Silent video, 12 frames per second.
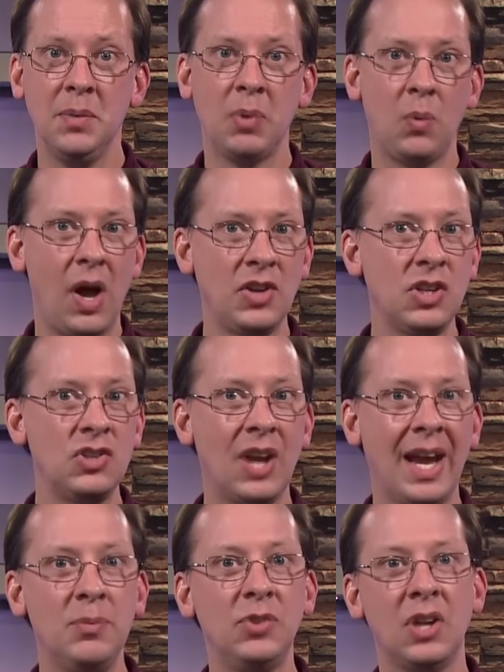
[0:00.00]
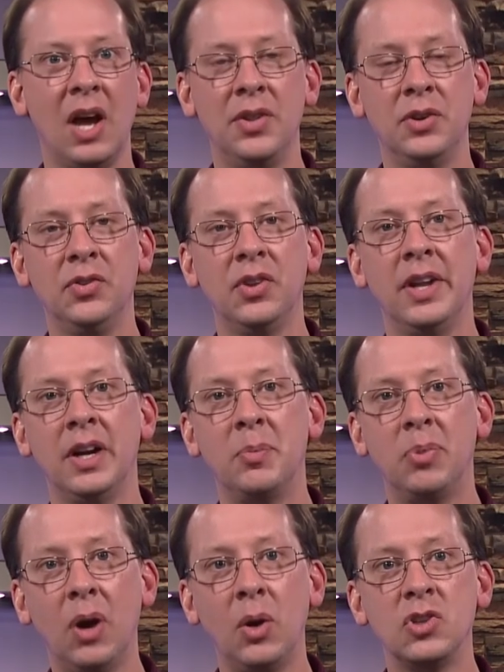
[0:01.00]
but watching James and others and their
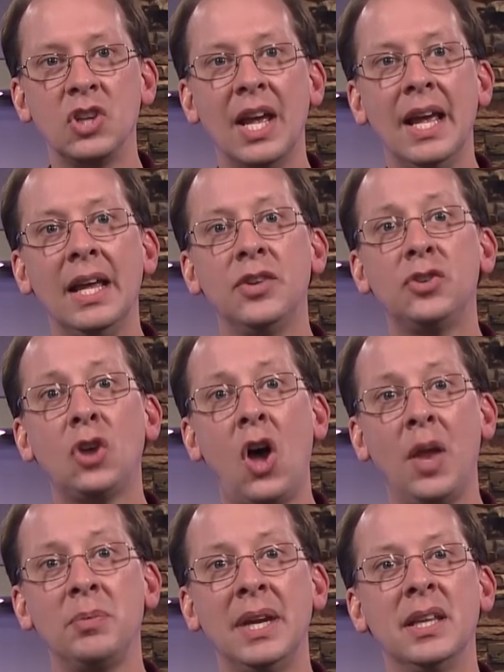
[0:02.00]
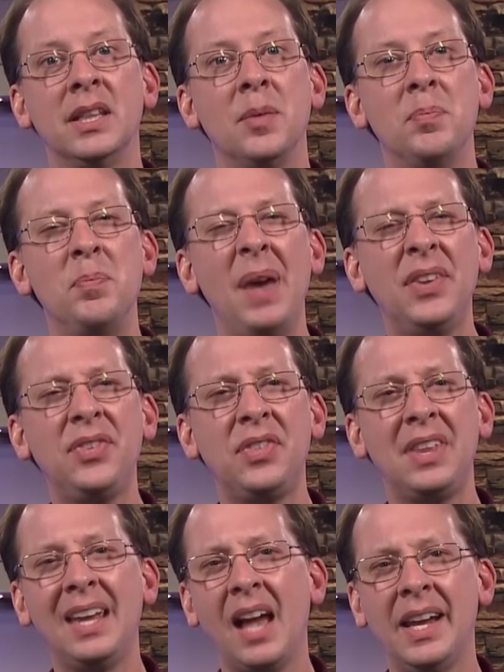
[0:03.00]
approach has taught me that the best
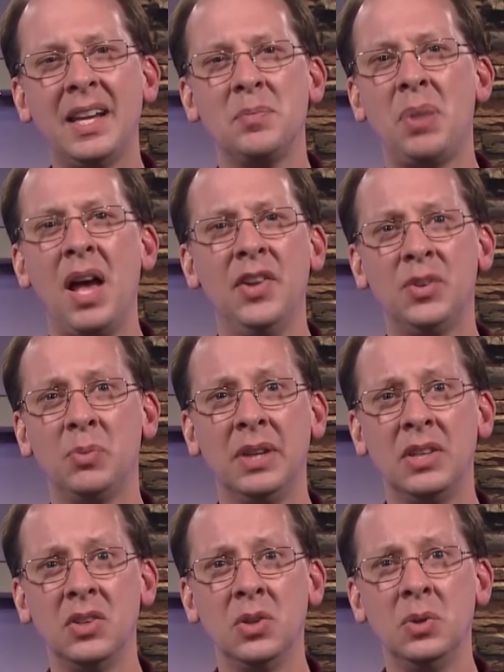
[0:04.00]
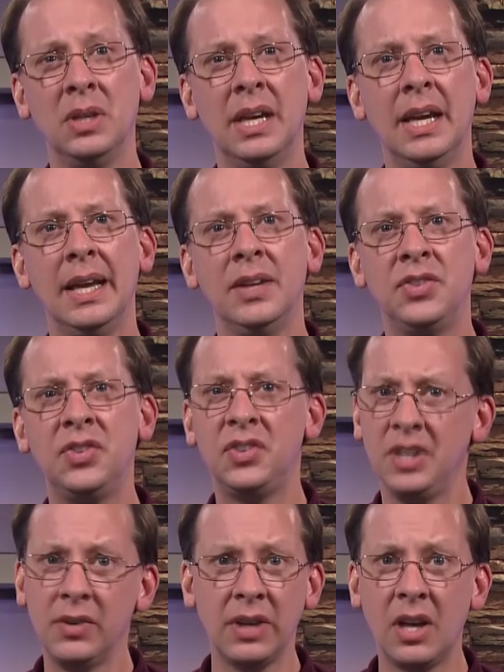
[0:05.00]
thing I can possibly do is
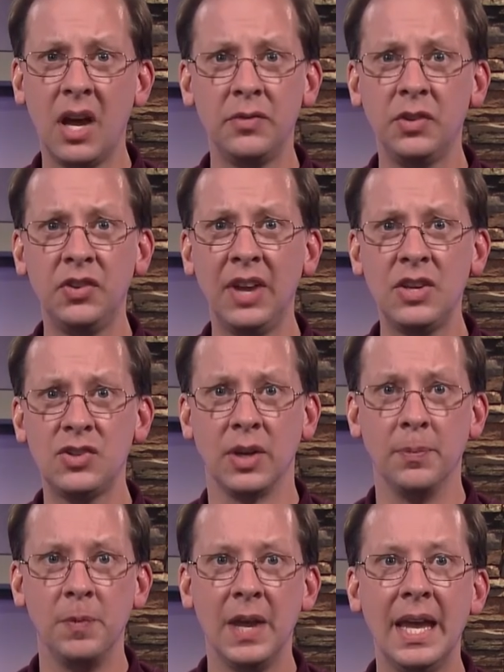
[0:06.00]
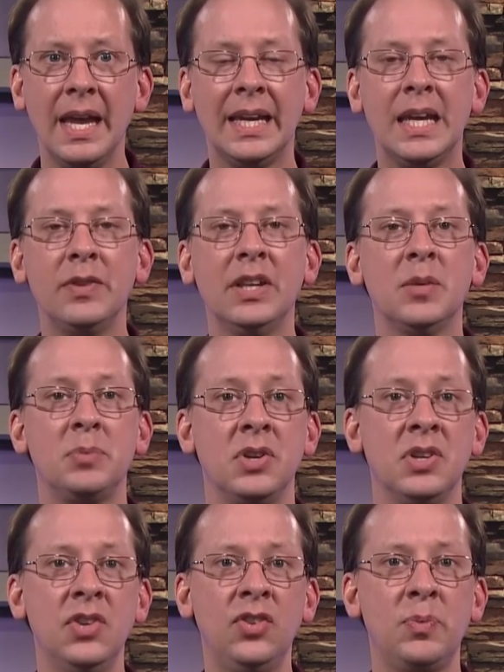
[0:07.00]
steer a conversation, giving the
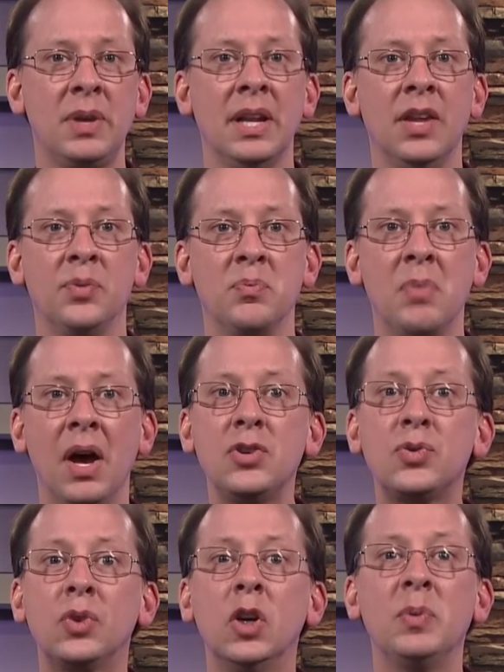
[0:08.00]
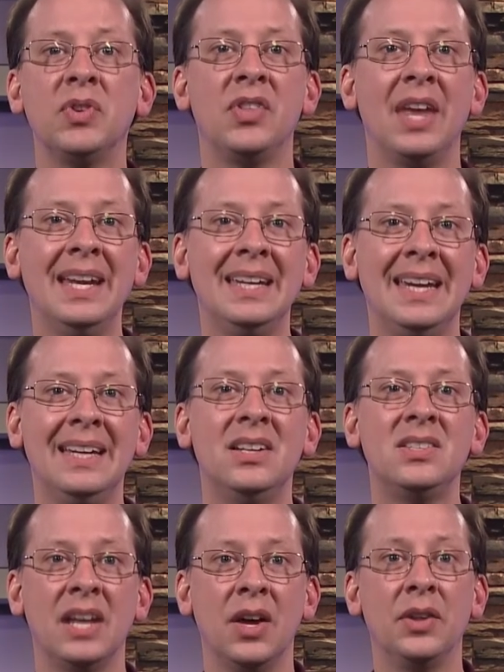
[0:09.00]
participant as much room as they need to
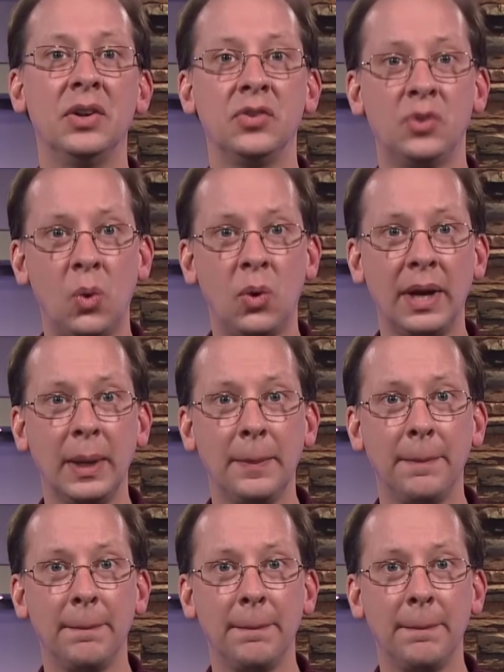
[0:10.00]
tell their story.